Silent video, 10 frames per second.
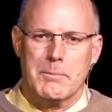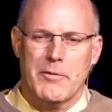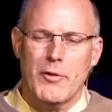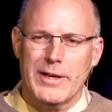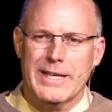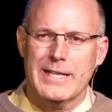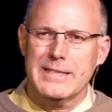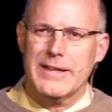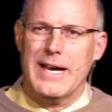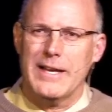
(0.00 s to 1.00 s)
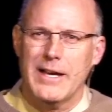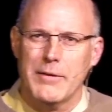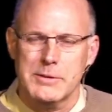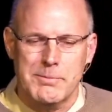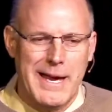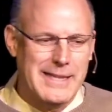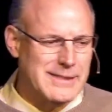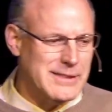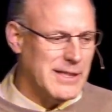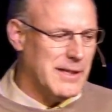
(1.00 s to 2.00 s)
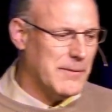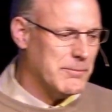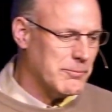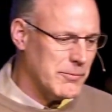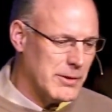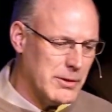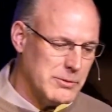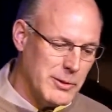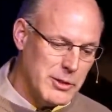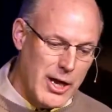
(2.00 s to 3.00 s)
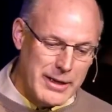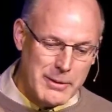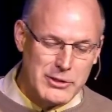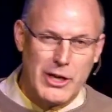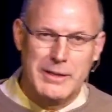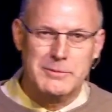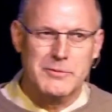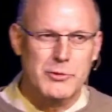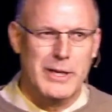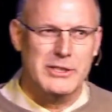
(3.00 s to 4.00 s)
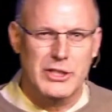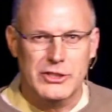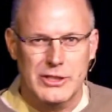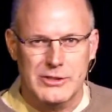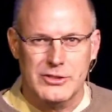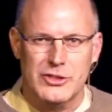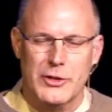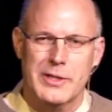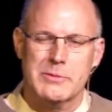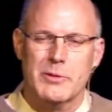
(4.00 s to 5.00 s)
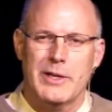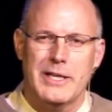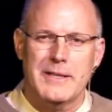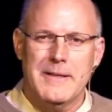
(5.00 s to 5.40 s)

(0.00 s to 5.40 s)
before I get into that, I was past because we were talking about times of transition as the series we're in.